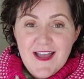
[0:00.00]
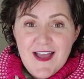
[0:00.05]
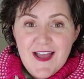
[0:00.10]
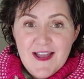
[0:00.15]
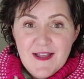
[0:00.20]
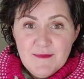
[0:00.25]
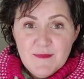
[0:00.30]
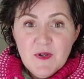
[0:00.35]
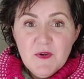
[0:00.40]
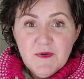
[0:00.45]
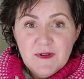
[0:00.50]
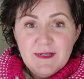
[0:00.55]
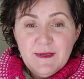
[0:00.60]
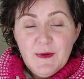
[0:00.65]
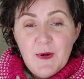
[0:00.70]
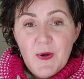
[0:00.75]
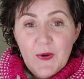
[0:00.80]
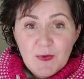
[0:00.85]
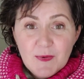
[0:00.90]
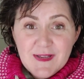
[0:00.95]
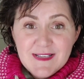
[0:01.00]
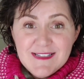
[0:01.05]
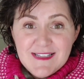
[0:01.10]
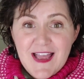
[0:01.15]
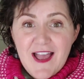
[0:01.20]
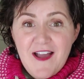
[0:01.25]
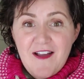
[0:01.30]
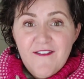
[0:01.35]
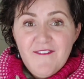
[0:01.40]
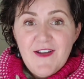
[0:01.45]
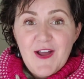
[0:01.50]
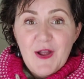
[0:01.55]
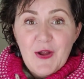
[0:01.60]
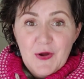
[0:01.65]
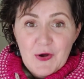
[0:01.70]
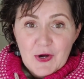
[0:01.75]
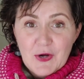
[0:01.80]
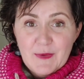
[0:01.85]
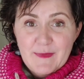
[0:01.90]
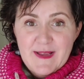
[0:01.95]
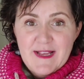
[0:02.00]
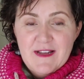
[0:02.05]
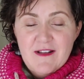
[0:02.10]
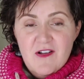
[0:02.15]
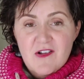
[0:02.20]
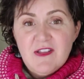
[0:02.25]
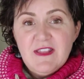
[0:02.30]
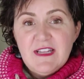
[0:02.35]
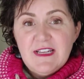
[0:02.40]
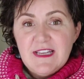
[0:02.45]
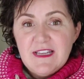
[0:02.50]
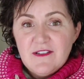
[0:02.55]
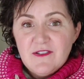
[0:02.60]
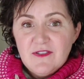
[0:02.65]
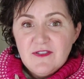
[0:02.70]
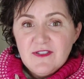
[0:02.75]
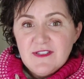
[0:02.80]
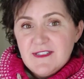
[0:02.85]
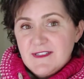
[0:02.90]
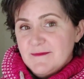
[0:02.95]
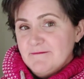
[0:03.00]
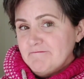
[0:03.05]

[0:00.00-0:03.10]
I'm going to always have a garment on the needles.